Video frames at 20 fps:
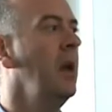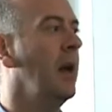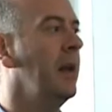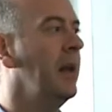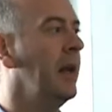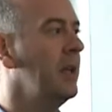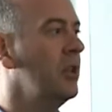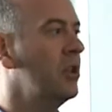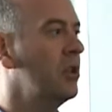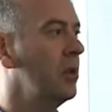
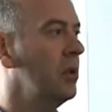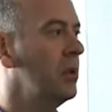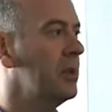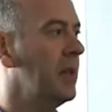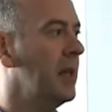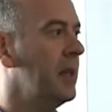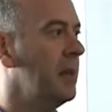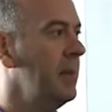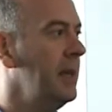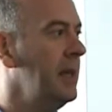and that ensures
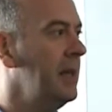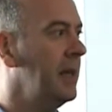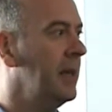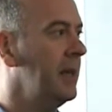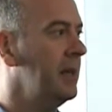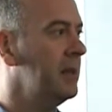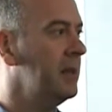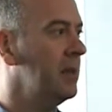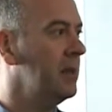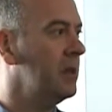that the
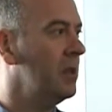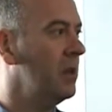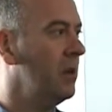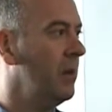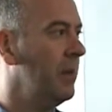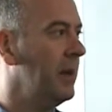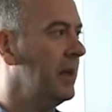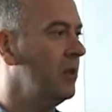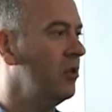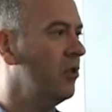mediators
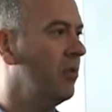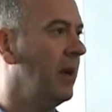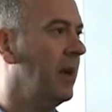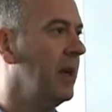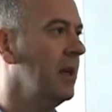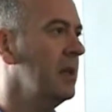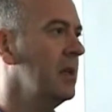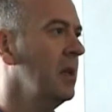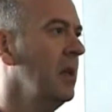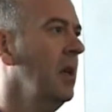who are being
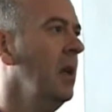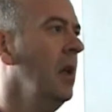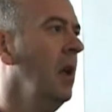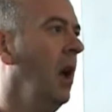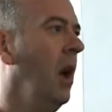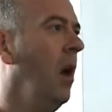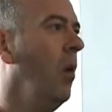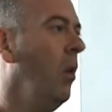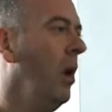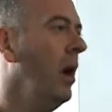trained
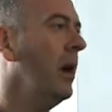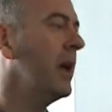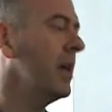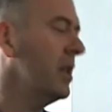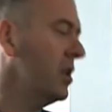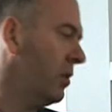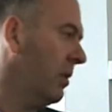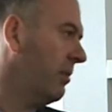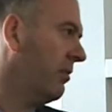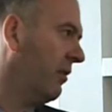are
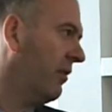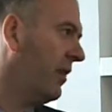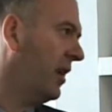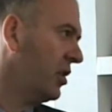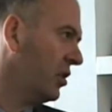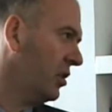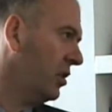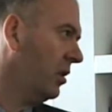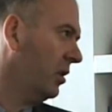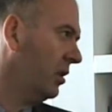working to a
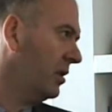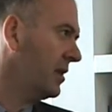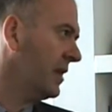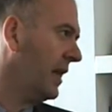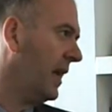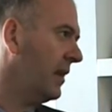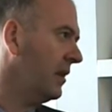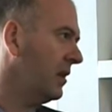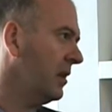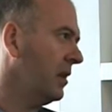professional
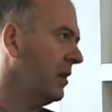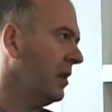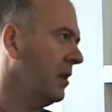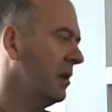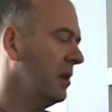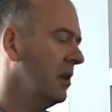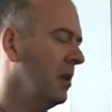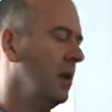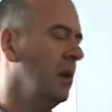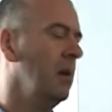standard
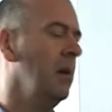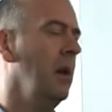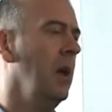and